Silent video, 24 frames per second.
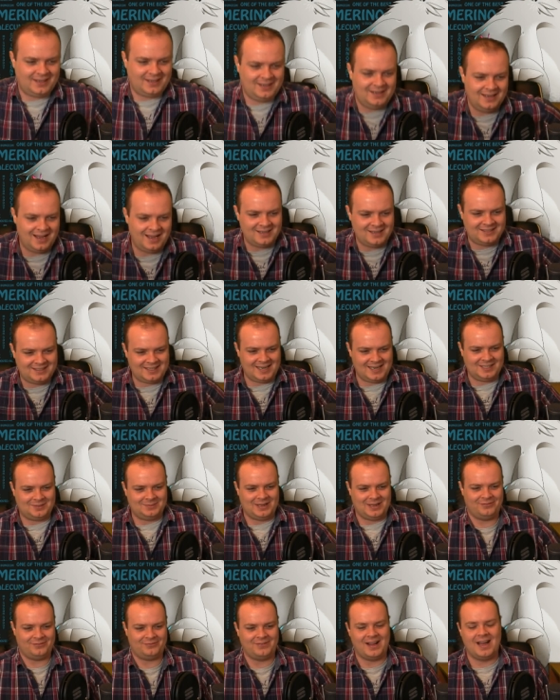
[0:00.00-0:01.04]
that takes me
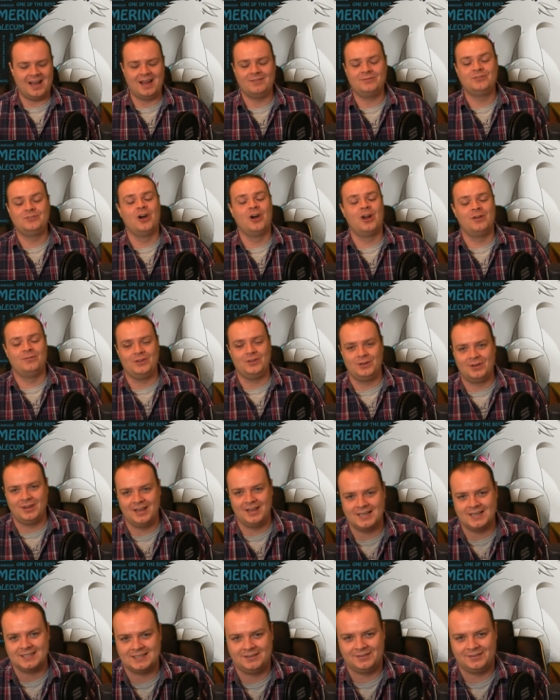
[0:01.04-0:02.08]
like five. None of you can
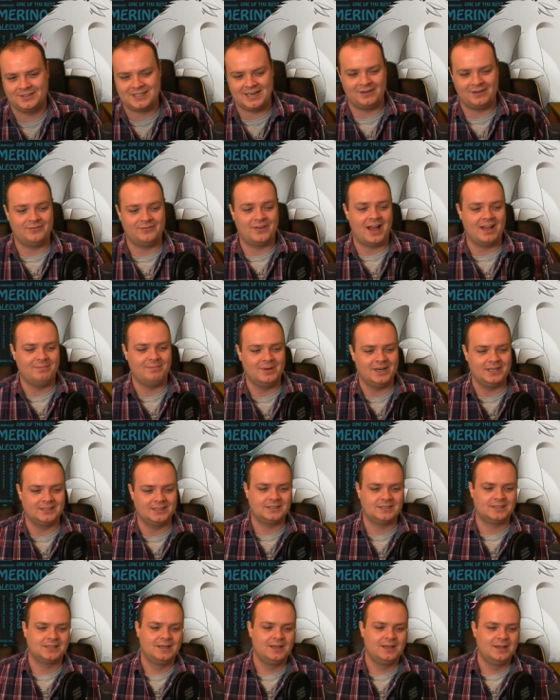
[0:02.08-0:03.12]
get to level 10 in five minutes.
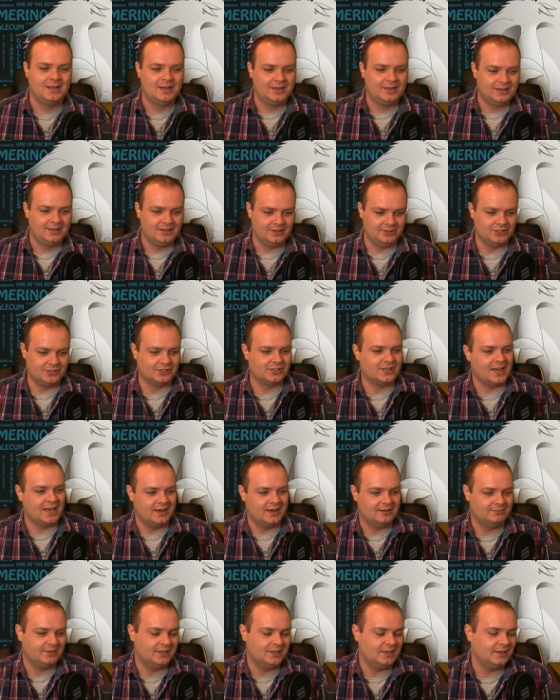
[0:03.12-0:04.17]
You just get it.
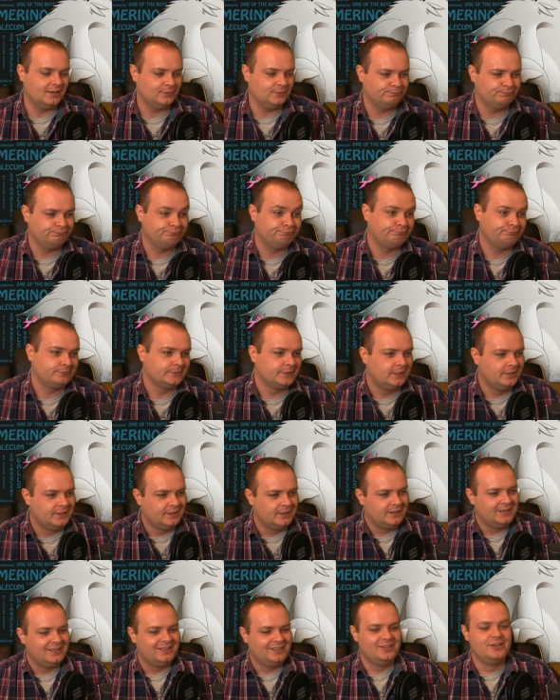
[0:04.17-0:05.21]
There you go.
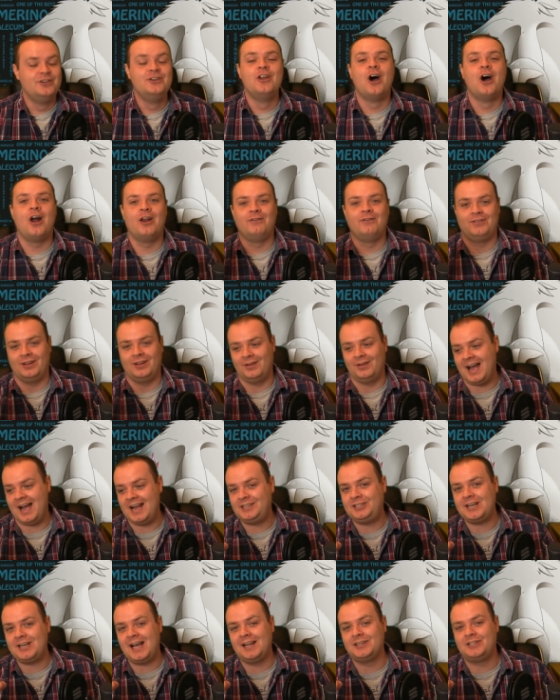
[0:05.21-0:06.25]
None of you. I
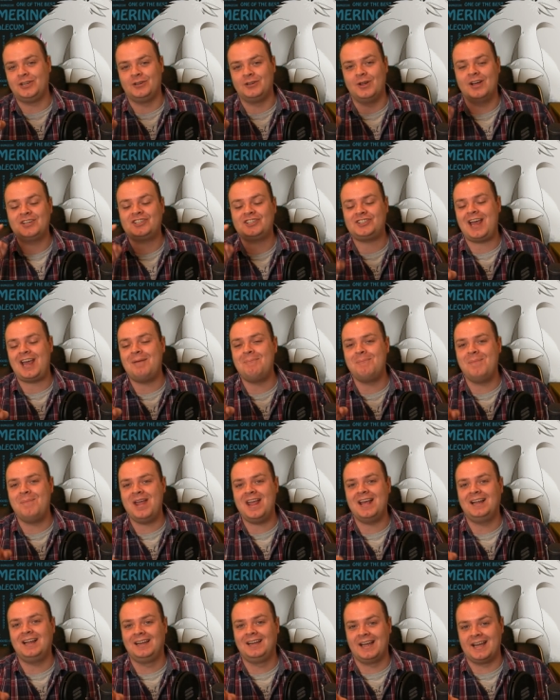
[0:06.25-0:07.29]
challenge you. Send me
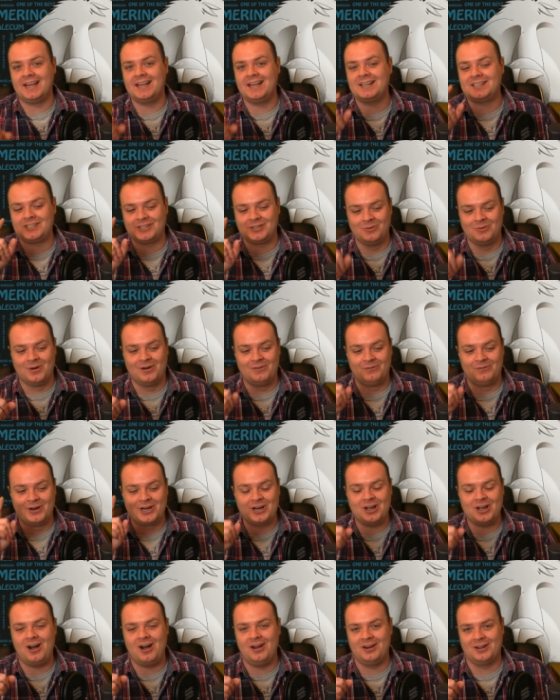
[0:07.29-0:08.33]
a link to a
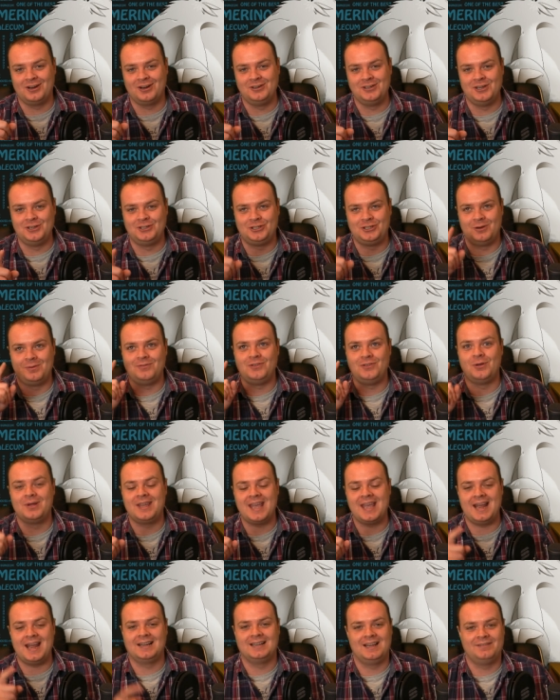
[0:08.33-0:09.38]
recording on YouTube of you
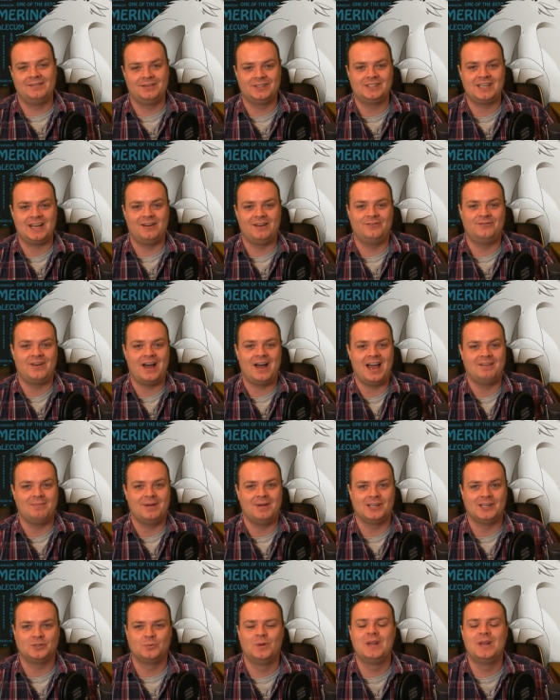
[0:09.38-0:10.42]
getting level 10 in five
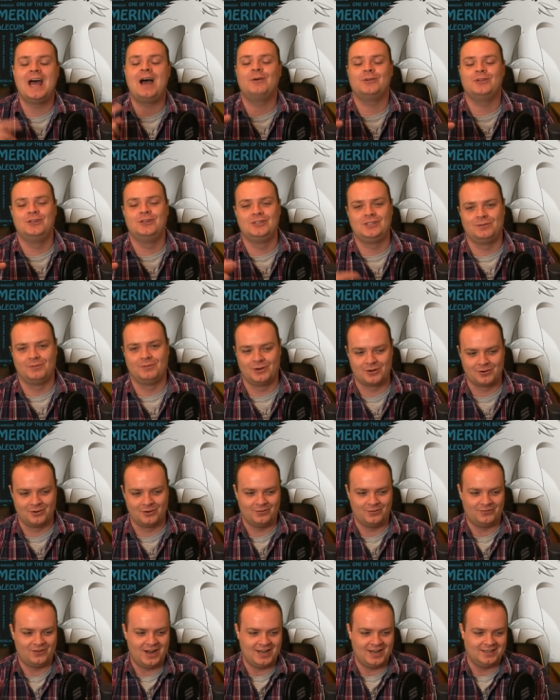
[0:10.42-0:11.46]
minutes without using Recruit a
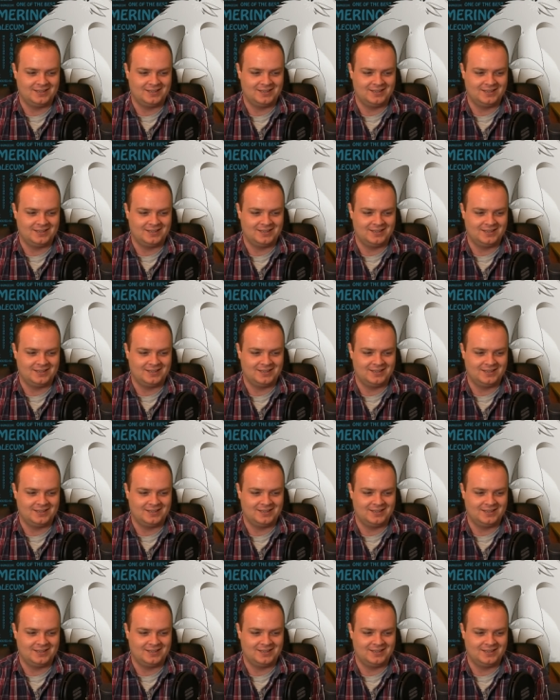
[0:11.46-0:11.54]
Friend.